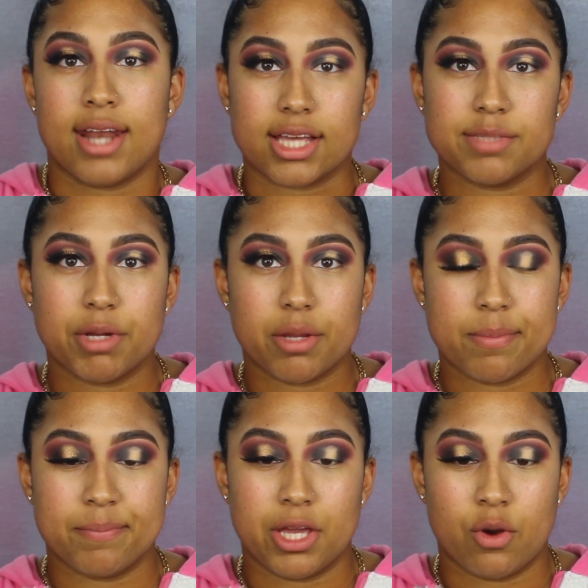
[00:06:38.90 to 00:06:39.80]
Next, I'm
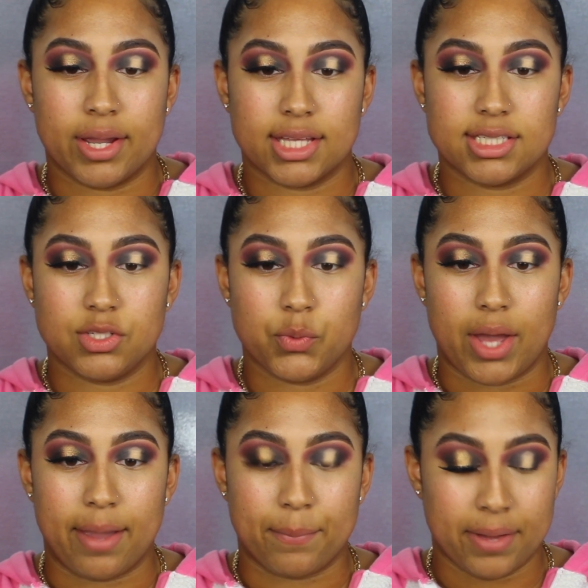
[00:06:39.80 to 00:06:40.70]
going to be going into
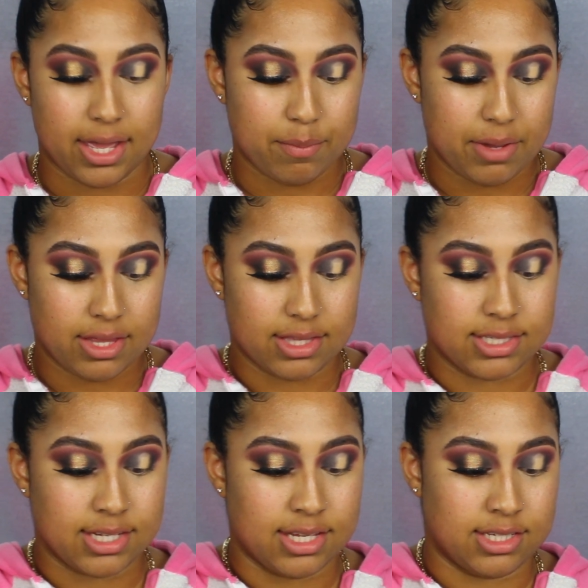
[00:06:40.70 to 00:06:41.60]
a pigment.
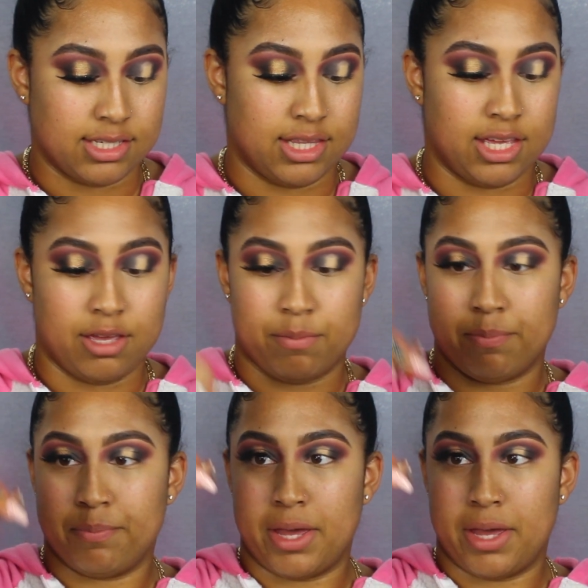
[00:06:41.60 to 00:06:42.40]
This is the